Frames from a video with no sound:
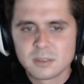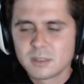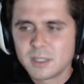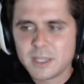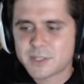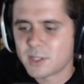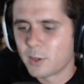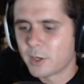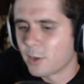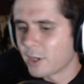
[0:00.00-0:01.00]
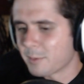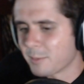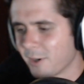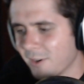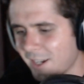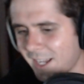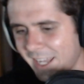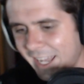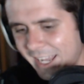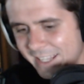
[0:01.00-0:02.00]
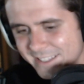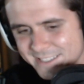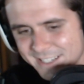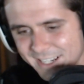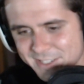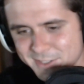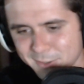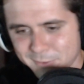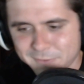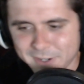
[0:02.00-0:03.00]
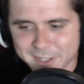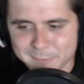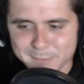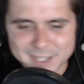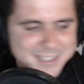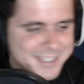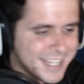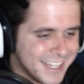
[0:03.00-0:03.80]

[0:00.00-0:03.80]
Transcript: He's so annoying, bro. I hate this guy so fucking much.